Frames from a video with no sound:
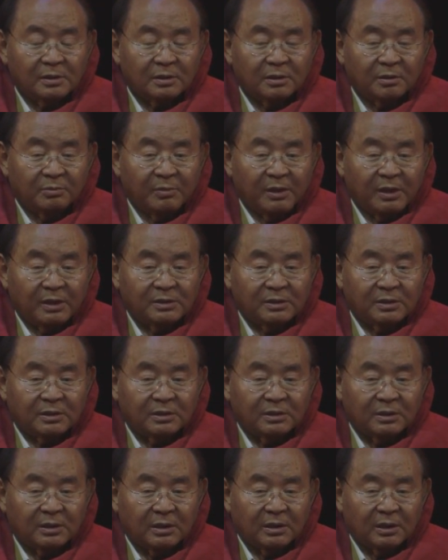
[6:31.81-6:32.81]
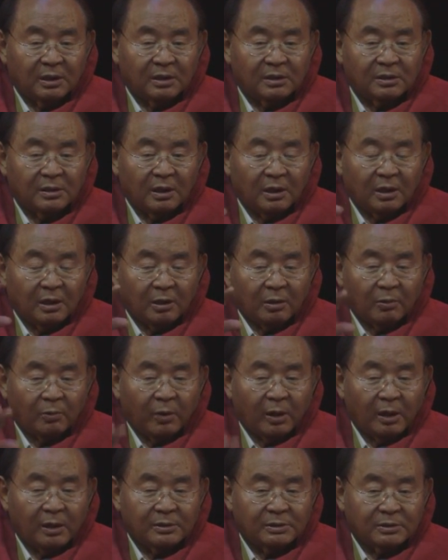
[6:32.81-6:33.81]
The amazing thing is,
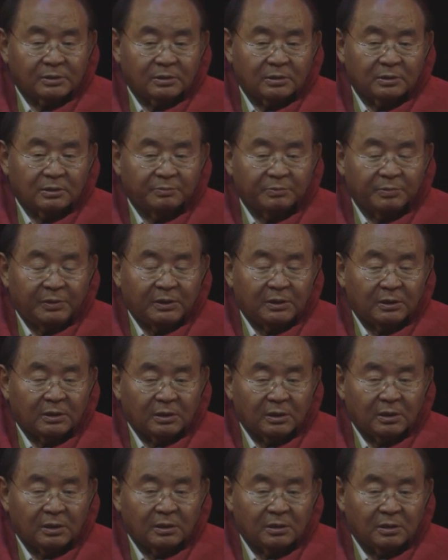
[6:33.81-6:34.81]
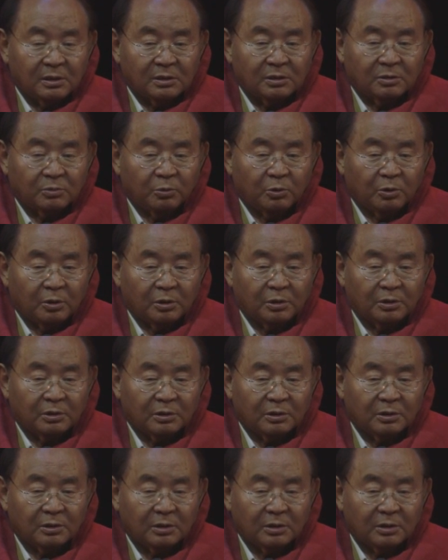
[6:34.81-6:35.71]
while still being in this world,